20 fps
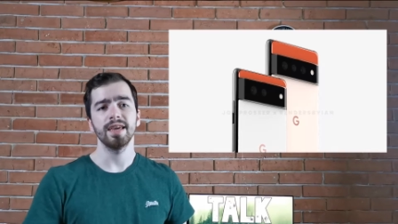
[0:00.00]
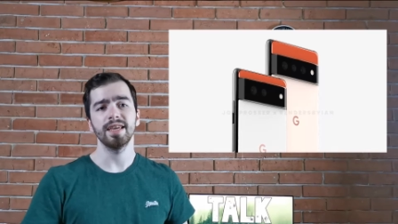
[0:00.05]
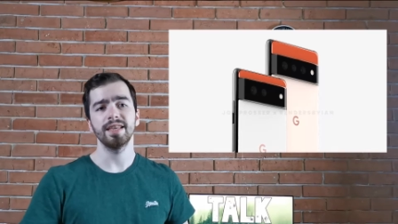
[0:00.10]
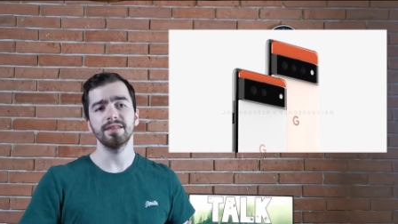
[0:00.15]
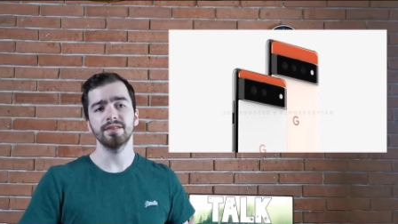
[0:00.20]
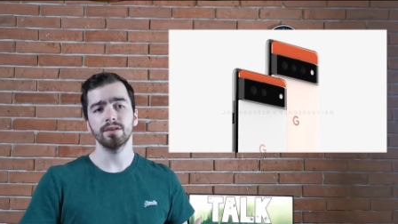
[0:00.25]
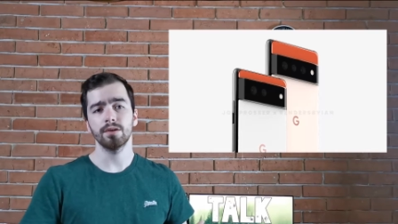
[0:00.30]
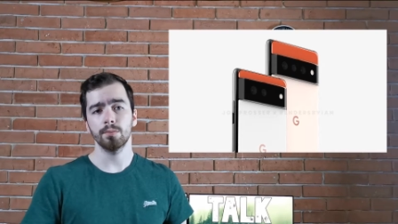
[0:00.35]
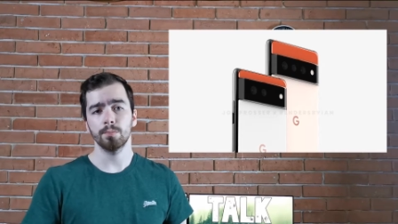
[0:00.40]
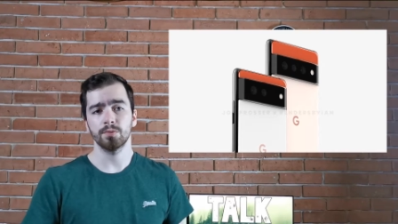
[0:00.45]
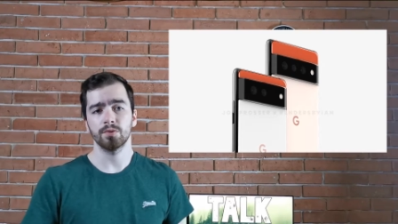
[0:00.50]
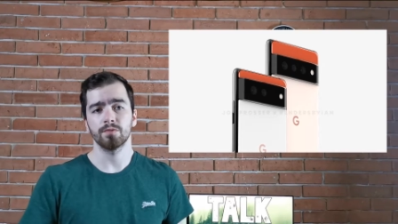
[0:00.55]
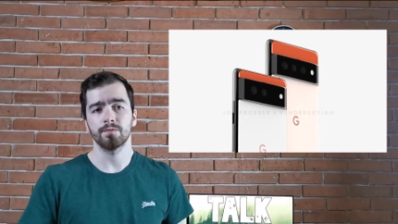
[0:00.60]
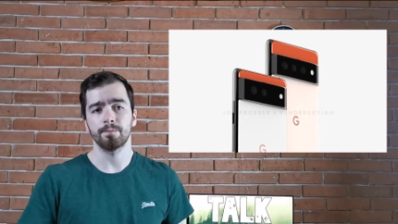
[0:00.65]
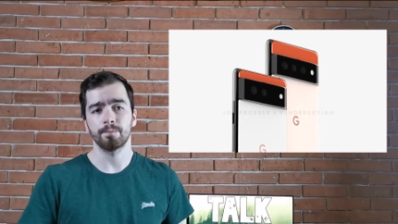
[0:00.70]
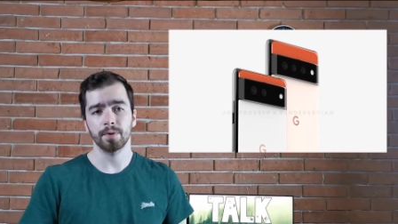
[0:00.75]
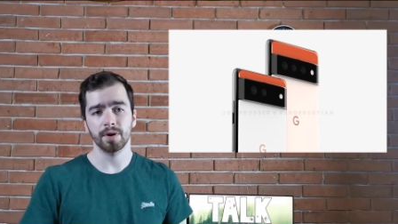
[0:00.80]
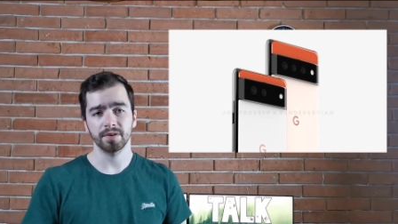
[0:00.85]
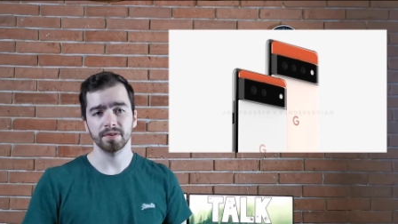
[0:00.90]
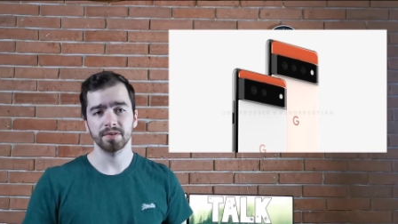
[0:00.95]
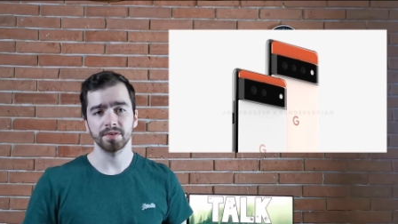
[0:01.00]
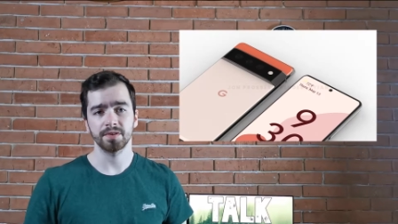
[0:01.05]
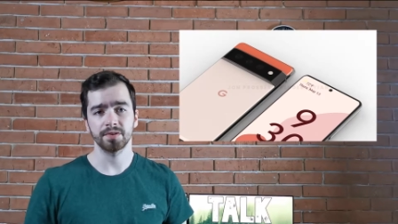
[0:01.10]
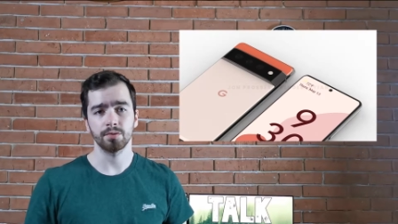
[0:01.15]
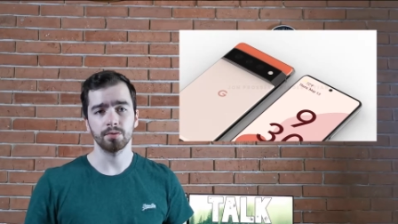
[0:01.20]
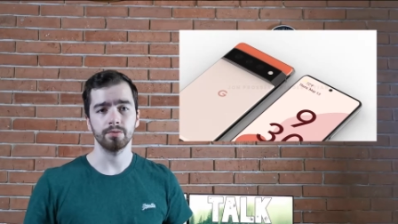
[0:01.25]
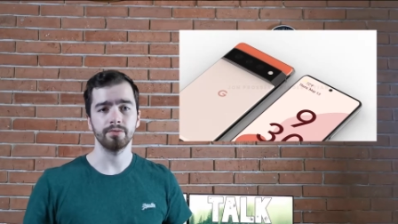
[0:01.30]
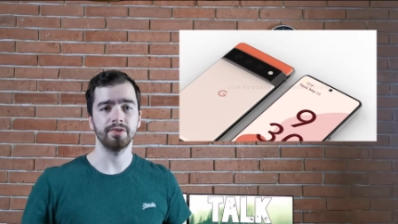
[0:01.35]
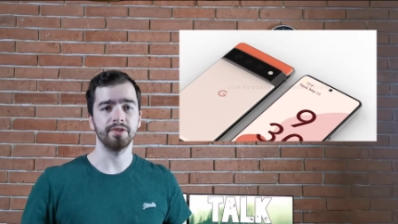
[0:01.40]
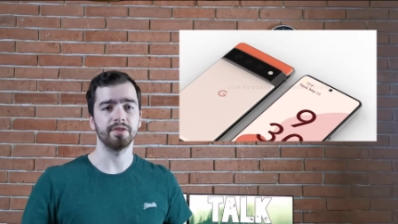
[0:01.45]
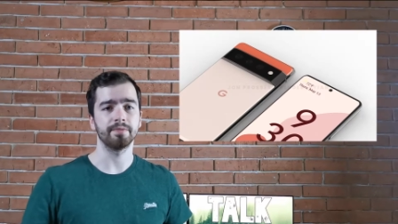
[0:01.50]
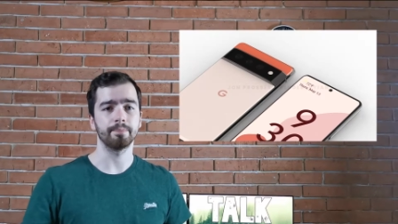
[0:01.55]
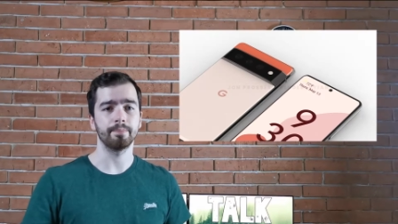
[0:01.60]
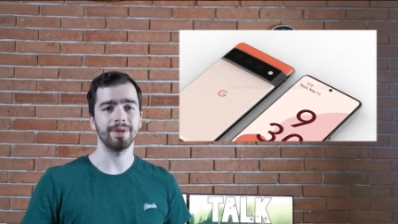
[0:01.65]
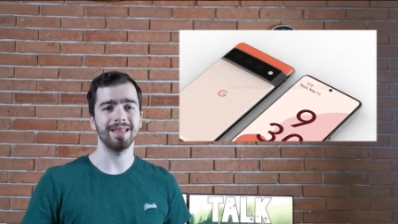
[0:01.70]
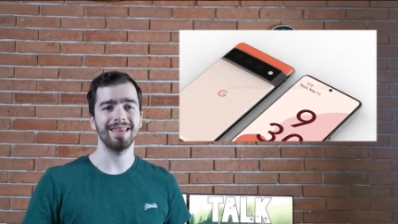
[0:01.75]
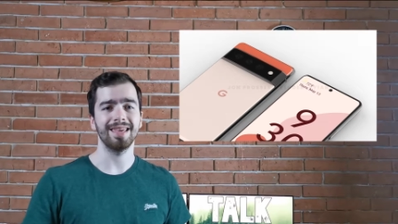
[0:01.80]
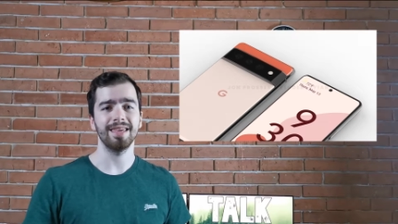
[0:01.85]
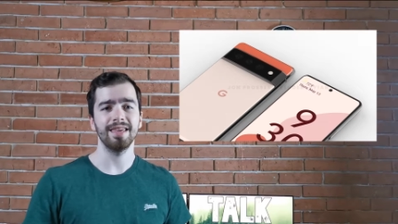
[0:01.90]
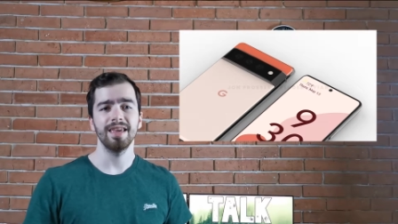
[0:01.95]
in terms of processor,
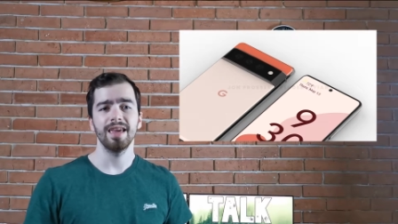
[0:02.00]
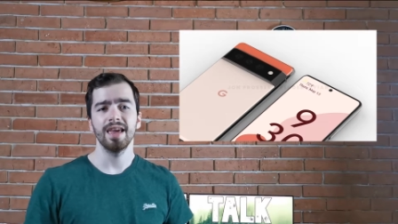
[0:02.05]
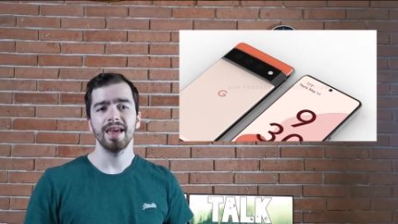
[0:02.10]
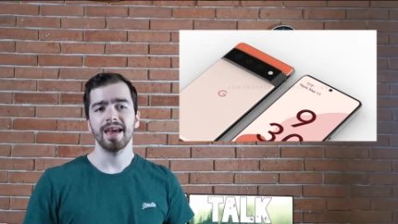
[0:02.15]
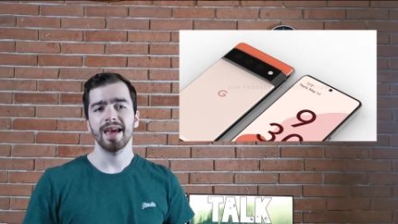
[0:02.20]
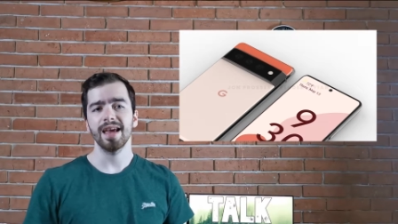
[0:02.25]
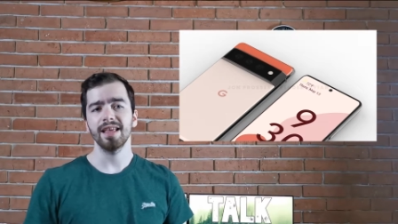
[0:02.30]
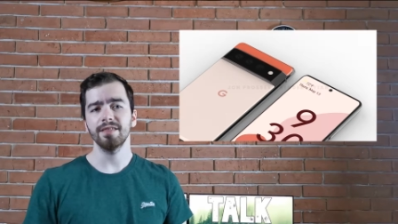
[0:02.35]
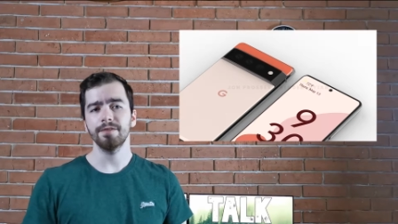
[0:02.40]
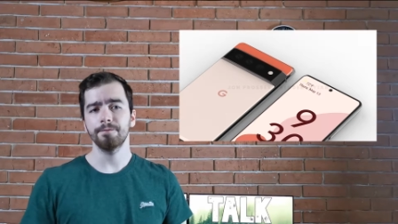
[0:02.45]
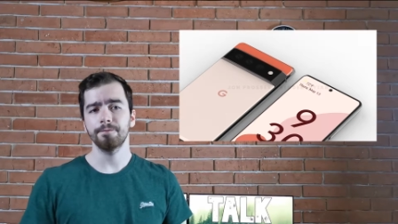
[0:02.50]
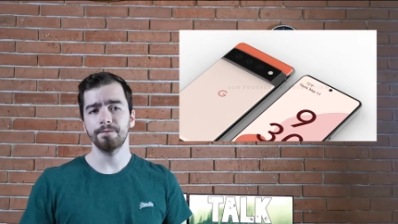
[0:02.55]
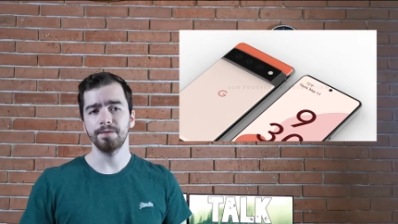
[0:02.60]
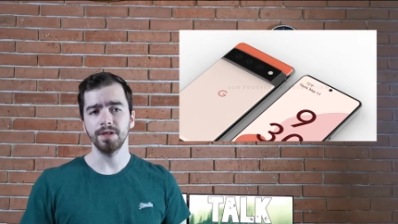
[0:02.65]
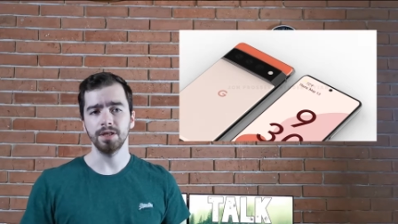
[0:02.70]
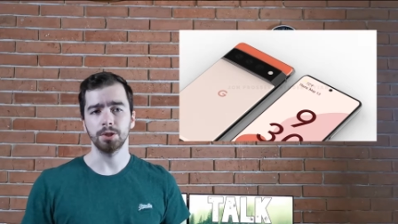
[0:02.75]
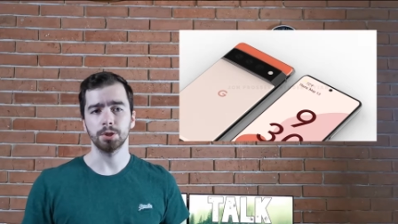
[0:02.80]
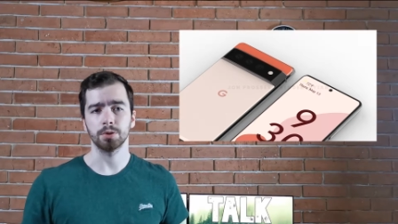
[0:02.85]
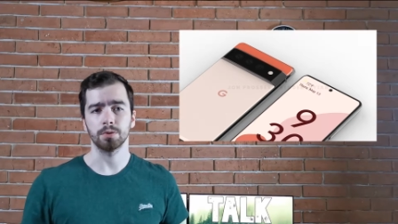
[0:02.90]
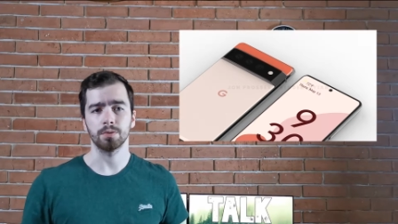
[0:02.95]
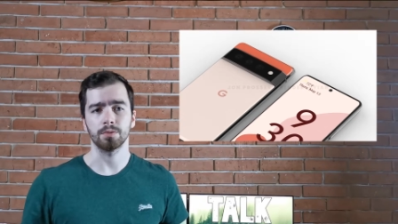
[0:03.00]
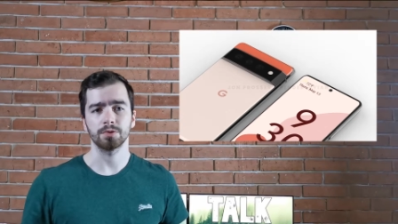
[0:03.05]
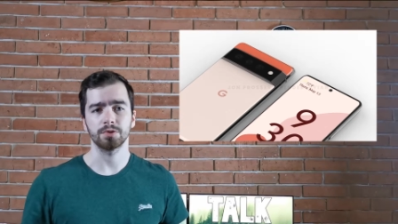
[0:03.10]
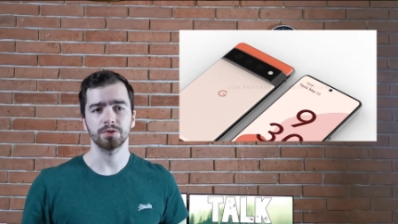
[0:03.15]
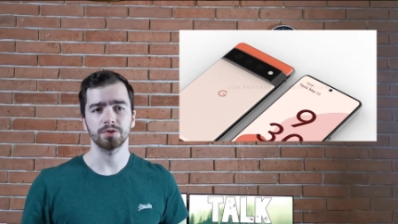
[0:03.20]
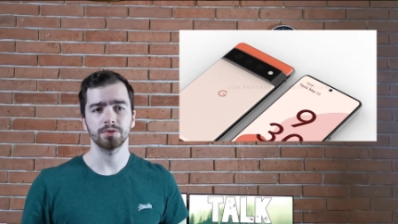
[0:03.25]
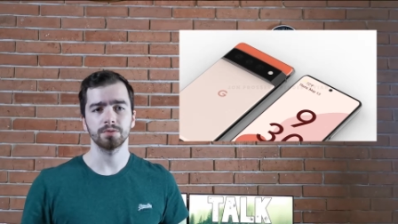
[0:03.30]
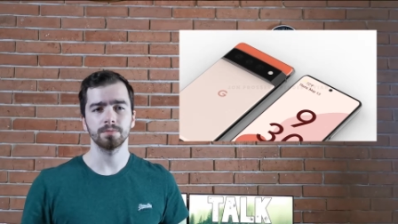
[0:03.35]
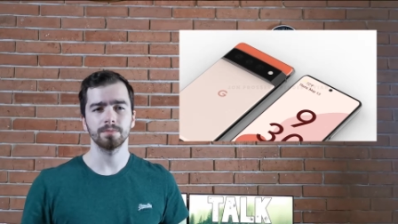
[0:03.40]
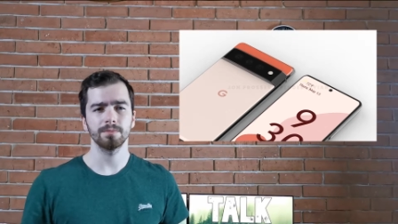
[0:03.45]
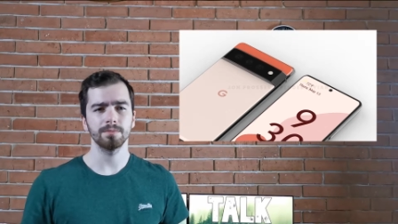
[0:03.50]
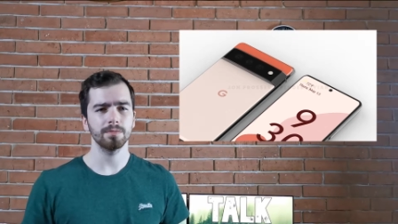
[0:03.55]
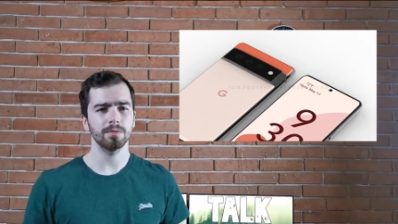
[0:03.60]
display and features.